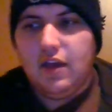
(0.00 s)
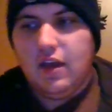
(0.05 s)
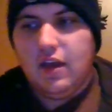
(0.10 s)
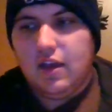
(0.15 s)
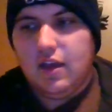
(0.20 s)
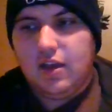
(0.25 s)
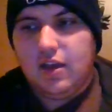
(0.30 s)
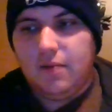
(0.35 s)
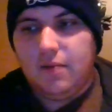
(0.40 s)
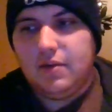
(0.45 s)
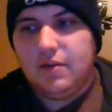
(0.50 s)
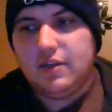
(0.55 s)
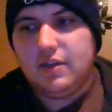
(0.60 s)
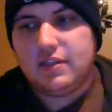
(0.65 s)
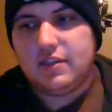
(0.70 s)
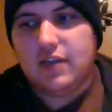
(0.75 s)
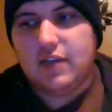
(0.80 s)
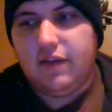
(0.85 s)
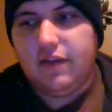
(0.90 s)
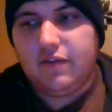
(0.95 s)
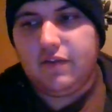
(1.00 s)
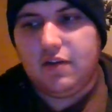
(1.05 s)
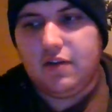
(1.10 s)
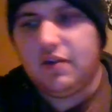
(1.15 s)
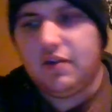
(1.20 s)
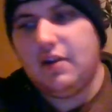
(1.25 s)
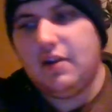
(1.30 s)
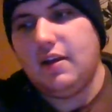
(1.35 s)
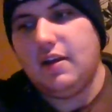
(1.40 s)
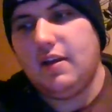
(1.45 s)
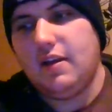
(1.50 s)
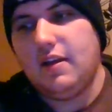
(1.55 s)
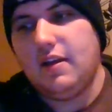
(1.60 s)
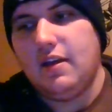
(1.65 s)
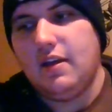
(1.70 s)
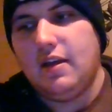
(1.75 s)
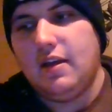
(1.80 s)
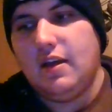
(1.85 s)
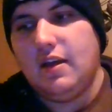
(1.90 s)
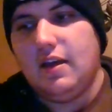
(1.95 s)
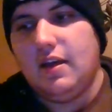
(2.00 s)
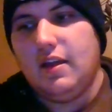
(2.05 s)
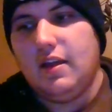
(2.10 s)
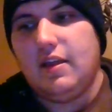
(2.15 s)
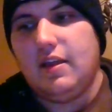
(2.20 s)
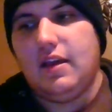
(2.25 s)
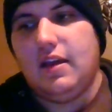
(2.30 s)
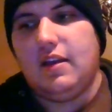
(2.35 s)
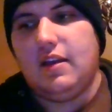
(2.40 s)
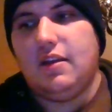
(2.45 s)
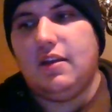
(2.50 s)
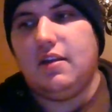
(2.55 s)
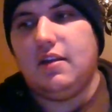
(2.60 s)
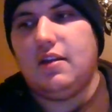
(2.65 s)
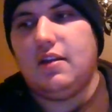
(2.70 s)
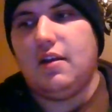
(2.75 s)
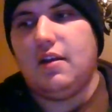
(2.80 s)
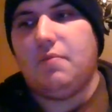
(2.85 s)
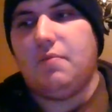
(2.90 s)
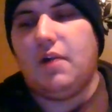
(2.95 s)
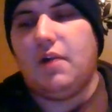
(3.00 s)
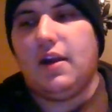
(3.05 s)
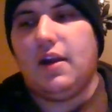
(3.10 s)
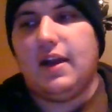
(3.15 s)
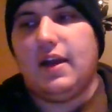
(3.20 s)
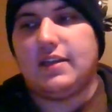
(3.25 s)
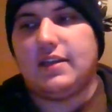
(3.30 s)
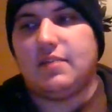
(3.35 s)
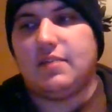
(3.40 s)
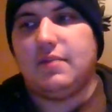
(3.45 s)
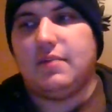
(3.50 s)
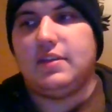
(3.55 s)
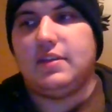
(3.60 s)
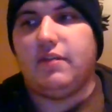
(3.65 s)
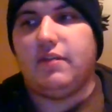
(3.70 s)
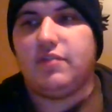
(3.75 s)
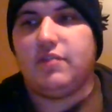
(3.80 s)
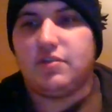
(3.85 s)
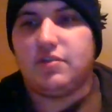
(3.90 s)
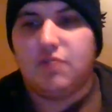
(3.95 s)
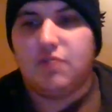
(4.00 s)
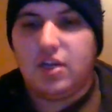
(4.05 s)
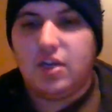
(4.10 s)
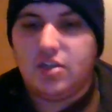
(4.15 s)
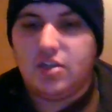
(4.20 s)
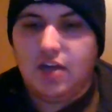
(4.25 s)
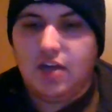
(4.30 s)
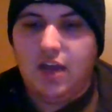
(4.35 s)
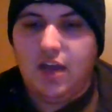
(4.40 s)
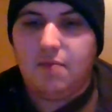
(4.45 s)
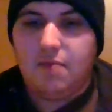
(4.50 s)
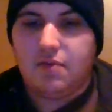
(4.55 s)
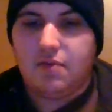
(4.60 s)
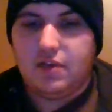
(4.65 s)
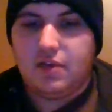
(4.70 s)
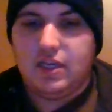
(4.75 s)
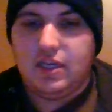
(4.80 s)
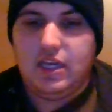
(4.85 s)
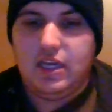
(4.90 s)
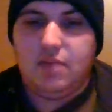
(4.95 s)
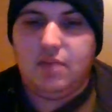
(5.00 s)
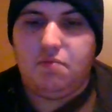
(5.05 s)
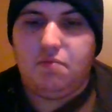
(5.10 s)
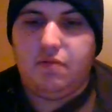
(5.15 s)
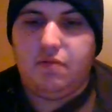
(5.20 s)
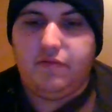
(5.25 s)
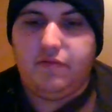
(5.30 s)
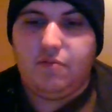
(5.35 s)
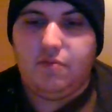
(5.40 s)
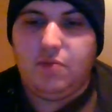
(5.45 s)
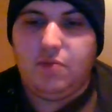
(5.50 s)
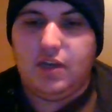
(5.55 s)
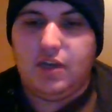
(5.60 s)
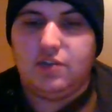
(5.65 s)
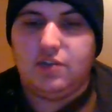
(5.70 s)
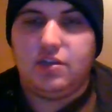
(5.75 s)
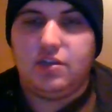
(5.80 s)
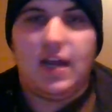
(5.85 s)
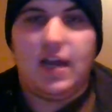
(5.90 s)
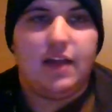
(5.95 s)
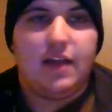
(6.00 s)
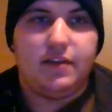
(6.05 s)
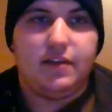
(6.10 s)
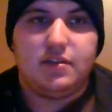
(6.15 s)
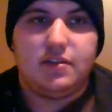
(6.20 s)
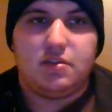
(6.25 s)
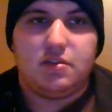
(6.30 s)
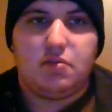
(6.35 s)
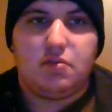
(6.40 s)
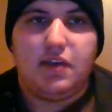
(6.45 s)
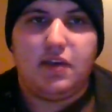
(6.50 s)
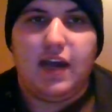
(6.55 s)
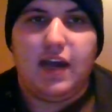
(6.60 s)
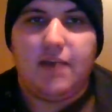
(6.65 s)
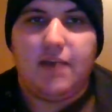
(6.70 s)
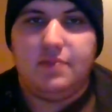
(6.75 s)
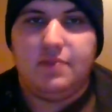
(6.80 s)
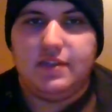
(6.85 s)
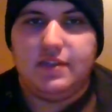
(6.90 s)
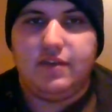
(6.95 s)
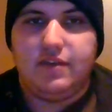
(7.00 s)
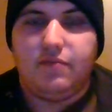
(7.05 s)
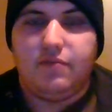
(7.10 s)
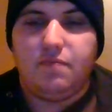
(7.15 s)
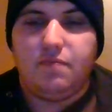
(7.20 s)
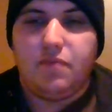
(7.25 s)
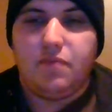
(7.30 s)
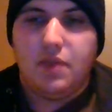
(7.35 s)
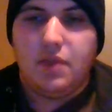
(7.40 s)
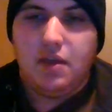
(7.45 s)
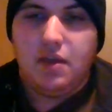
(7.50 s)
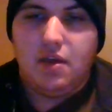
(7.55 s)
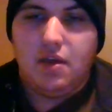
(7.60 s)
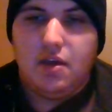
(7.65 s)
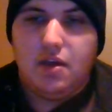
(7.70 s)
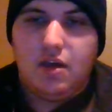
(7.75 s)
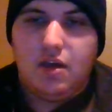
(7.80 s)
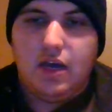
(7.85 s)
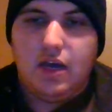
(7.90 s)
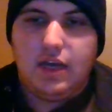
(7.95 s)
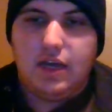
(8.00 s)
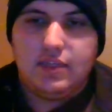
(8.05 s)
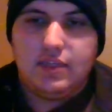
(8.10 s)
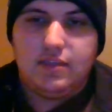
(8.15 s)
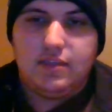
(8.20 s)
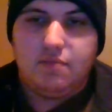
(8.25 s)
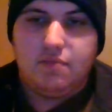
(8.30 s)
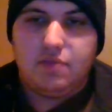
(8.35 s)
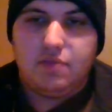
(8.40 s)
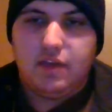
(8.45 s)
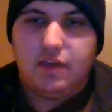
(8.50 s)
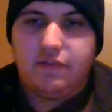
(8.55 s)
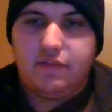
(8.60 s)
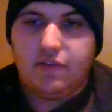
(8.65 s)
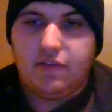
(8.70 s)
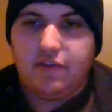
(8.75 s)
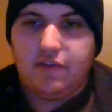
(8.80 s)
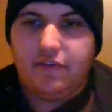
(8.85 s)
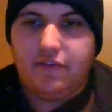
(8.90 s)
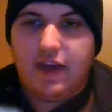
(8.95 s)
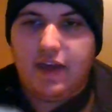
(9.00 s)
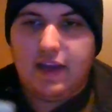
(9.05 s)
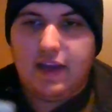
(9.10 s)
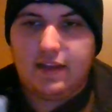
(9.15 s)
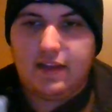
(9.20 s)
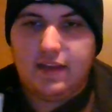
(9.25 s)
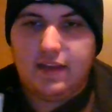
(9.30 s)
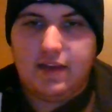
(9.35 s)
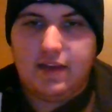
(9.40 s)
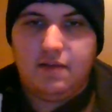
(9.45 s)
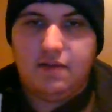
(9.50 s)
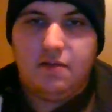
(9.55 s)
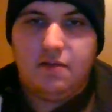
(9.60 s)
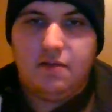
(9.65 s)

come to discover that upon asking myself this question, I am going to keep Forbidden Chalice, 3 copies of them, simply for the fact that